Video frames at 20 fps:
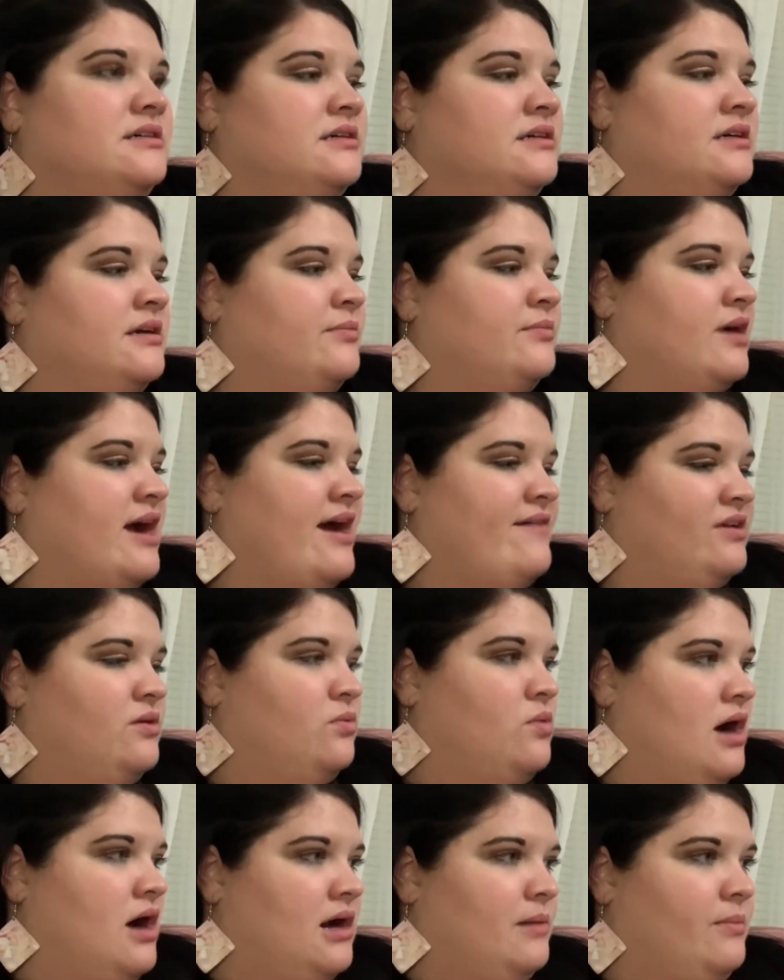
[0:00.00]
And we're having a
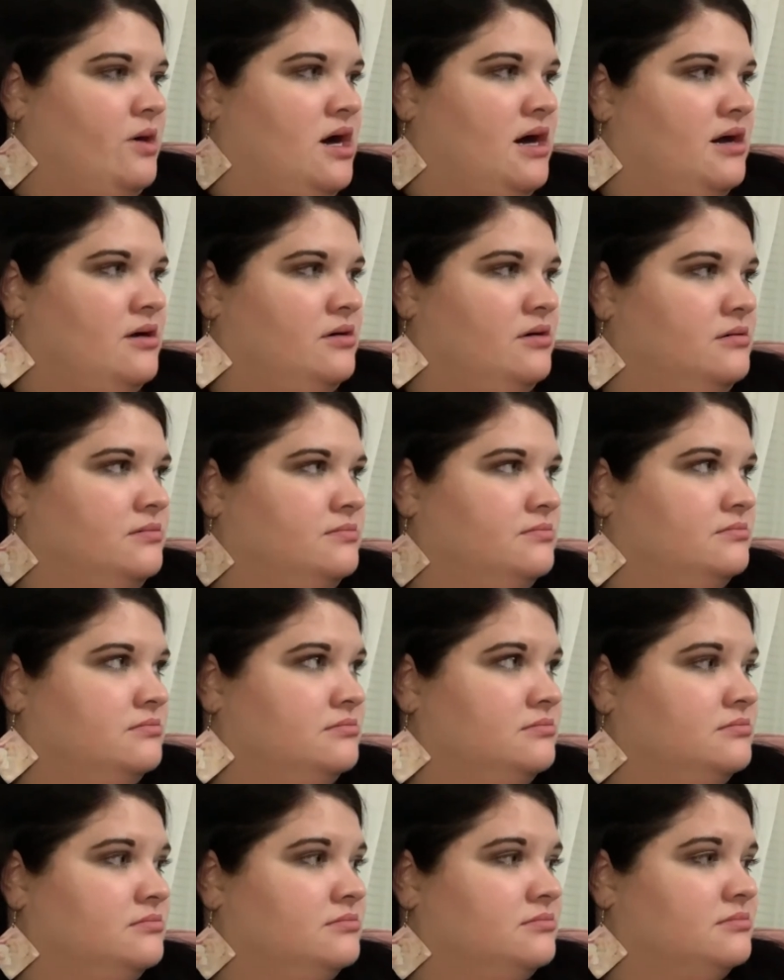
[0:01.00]
water bottle.
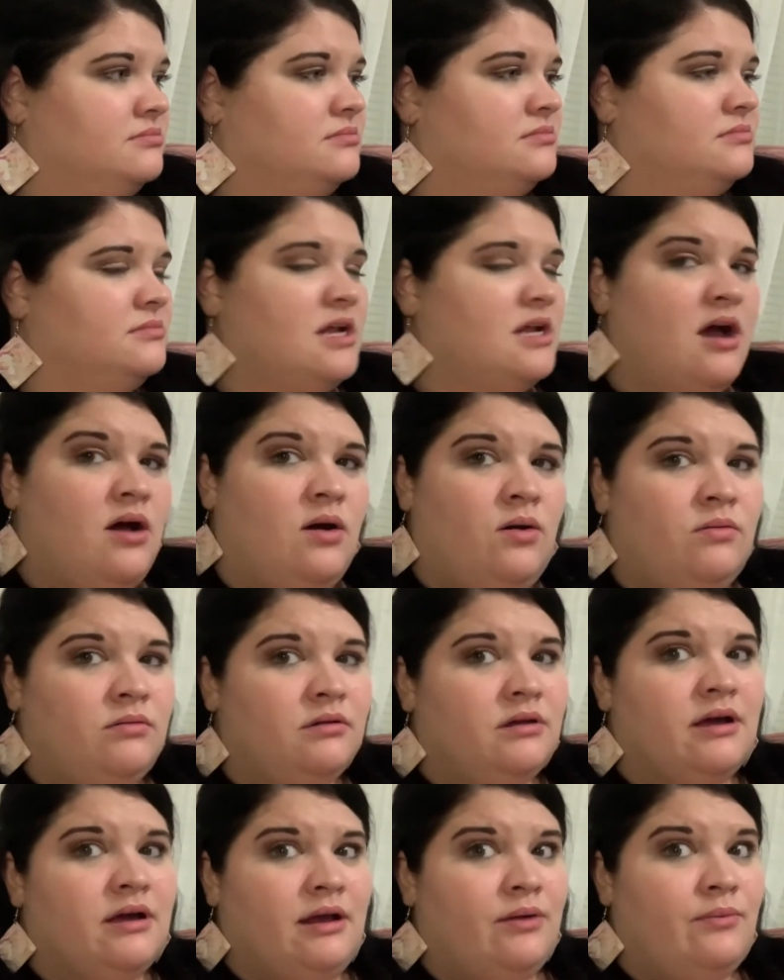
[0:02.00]
No,
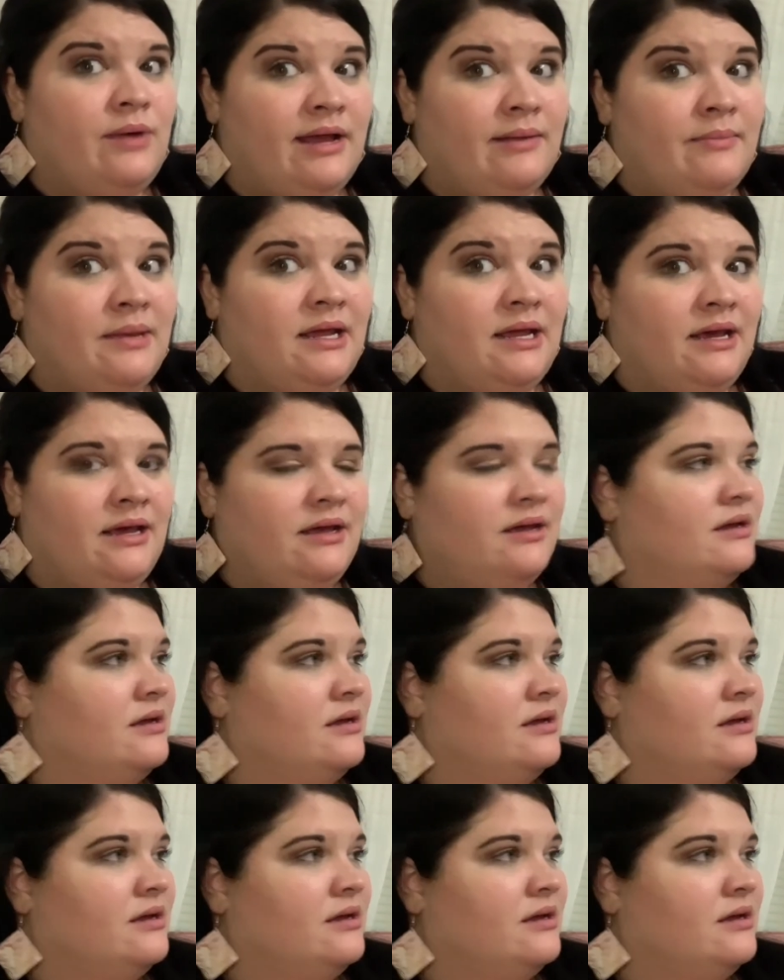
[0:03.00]
you gotta wait a minute.